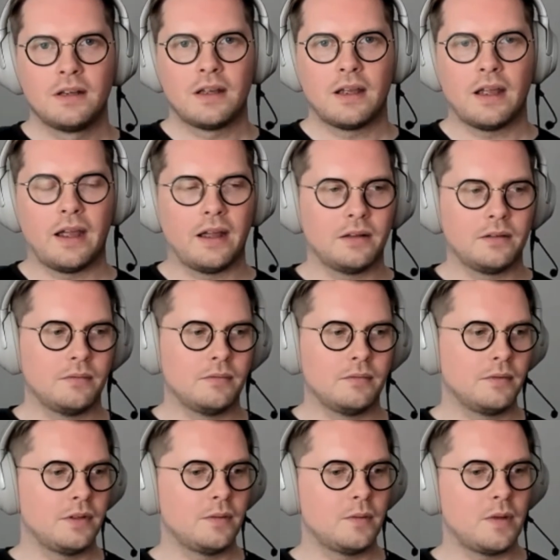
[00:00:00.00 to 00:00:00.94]
and
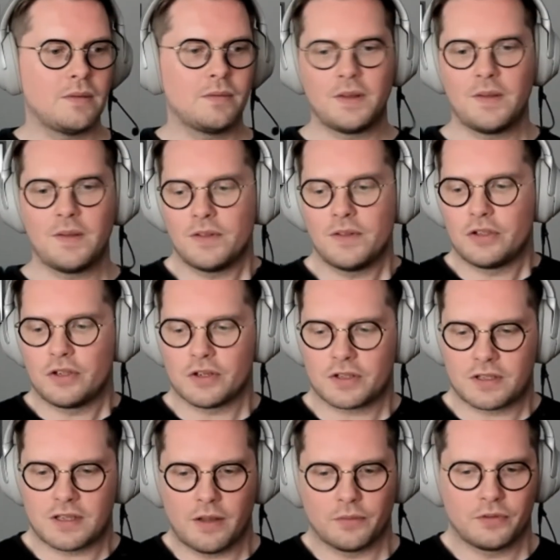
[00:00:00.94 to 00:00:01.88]
even
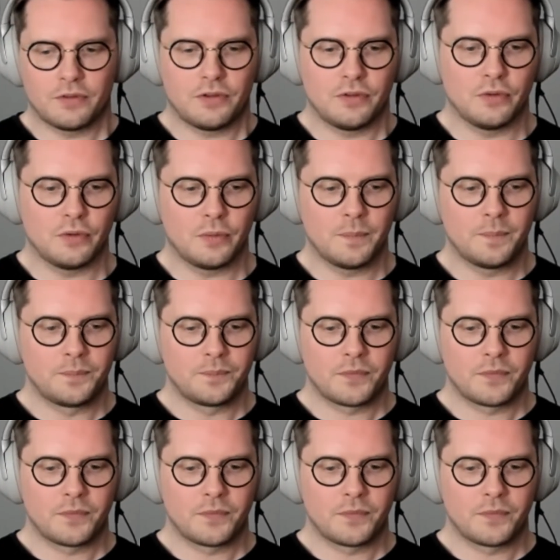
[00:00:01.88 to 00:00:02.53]
just down to